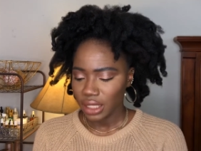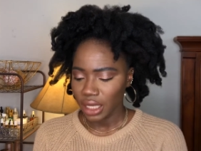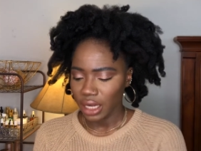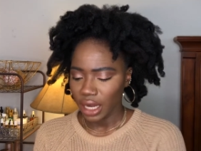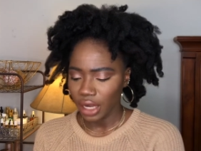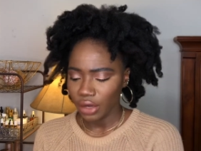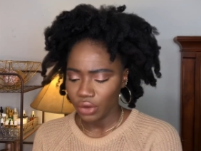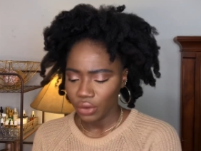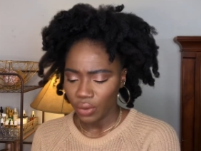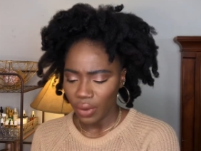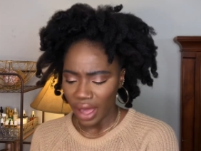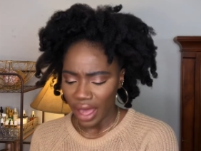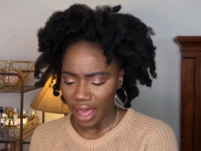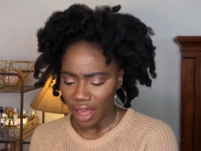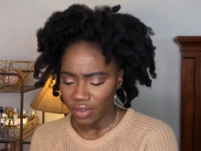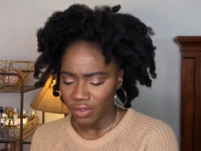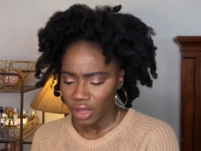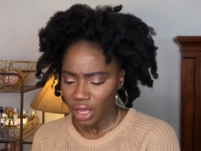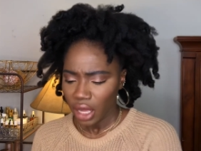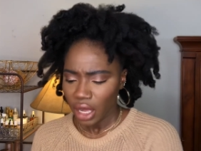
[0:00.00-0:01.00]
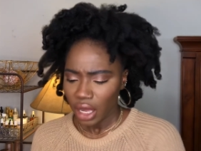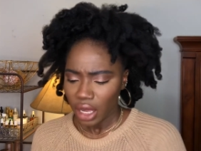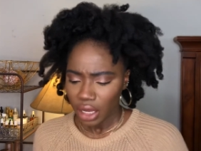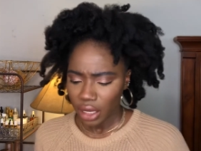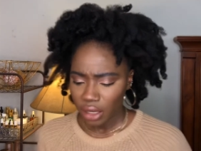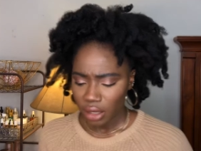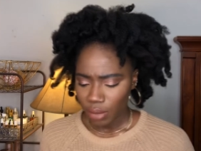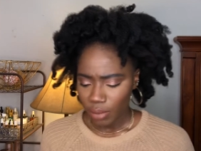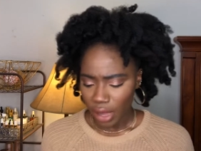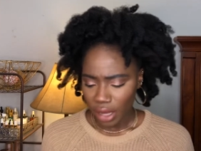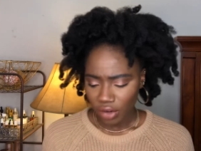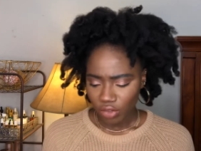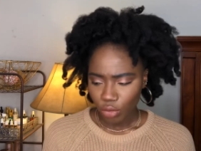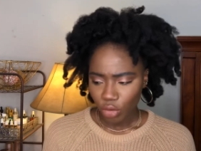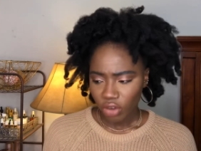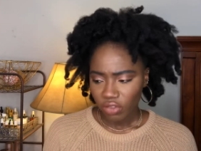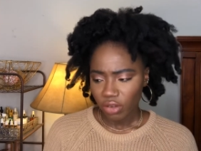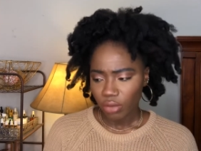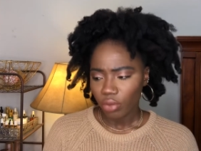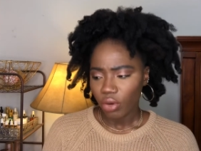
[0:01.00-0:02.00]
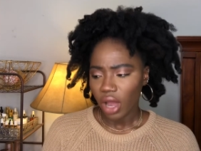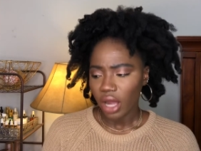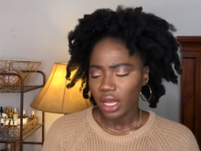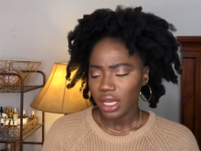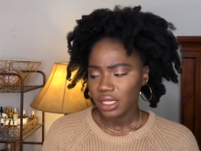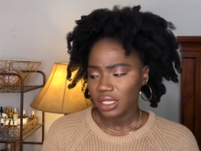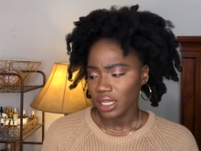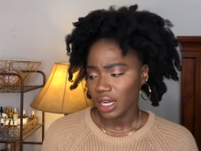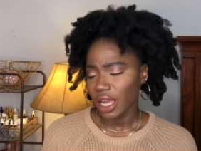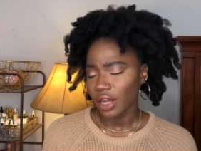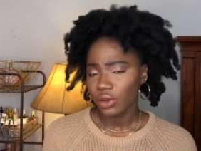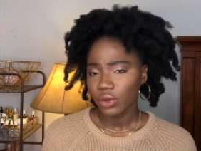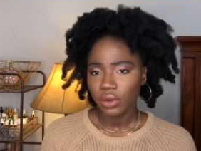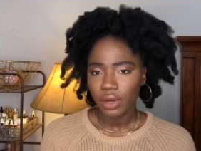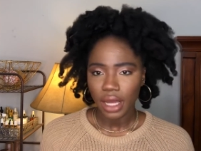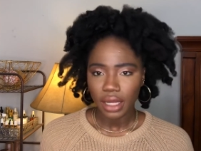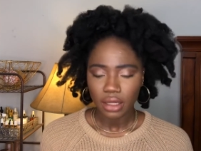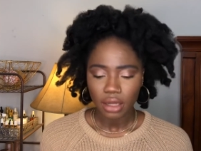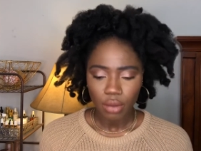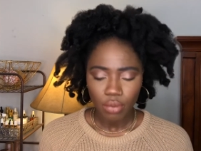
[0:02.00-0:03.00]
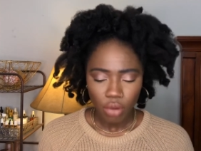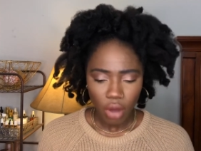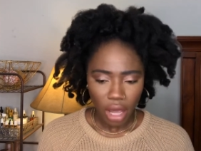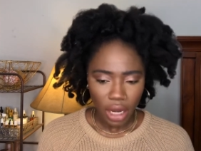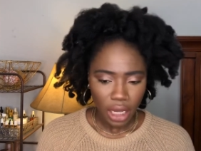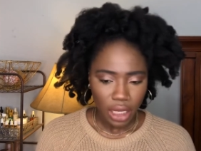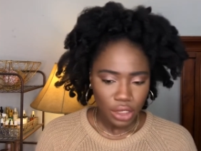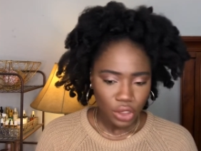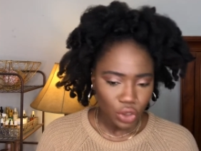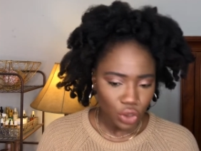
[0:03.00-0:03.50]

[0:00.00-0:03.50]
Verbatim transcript: And I do have a good amount of Morphe products, and I do like their products.